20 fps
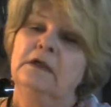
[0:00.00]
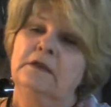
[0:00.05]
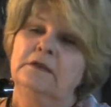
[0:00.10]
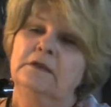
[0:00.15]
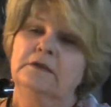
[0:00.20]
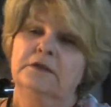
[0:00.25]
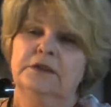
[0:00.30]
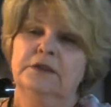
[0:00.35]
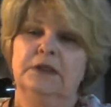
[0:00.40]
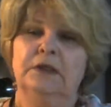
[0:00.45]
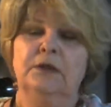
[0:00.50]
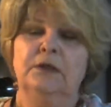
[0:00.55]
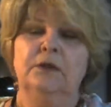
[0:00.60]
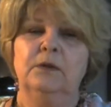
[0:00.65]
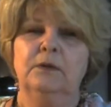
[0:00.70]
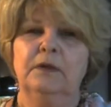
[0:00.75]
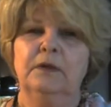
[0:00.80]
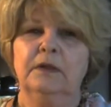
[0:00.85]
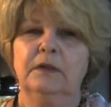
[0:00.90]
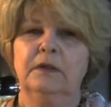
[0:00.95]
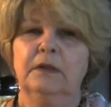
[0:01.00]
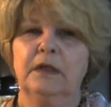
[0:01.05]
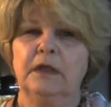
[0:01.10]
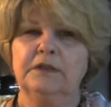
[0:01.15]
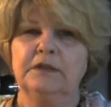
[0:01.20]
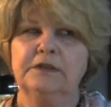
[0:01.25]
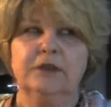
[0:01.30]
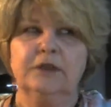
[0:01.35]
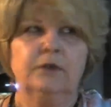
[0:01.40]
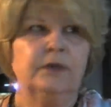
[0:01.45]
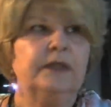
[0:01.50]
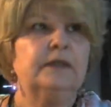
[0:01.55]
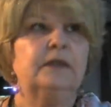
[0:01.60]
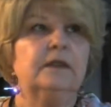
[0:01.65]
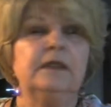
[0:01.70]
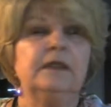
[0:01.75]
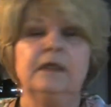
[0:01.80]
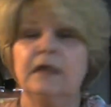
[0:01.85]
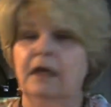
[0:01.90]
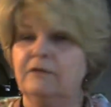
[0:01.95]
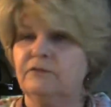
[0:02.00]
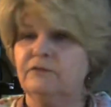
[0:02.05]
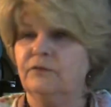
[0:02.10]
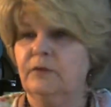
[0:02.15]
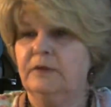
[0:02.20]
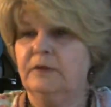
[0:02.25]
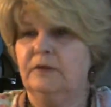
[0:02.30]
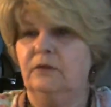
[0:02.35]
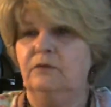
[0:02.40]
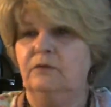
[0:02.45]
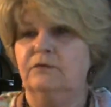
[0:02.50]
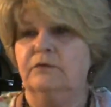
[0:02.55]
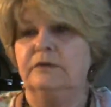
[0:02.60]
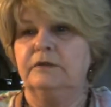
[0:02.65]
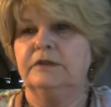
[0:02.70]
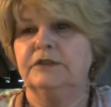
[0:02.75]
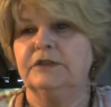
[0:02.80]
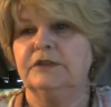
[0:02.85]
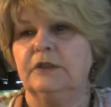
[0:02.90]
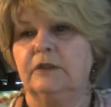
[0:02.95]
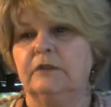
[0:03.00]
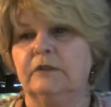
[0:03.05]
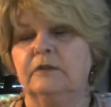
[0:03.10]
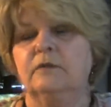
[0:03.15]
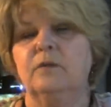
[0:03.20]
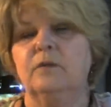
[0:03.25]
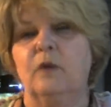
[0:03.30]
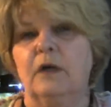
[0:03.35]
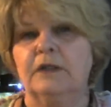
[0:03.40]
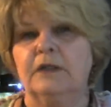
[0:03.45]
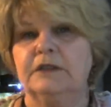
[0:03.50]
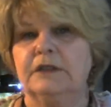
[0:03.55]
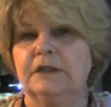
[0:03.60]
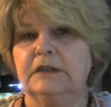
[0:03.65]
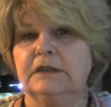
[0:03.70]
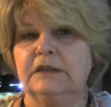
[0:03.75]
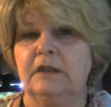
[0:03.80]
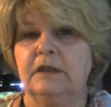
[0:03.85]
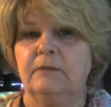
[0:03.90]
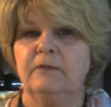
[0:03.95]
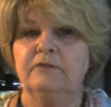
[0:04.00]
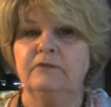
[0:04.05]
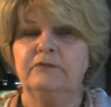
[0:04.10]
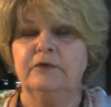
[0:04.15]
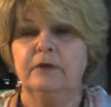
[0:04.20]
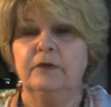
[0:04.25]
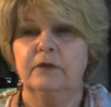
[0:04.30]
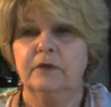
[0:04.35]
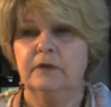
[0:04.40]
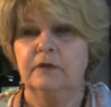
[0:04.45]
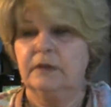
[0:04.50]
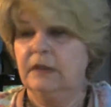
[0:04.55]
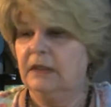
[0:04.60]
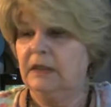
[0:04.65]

So consequently, I went over and started watching some of her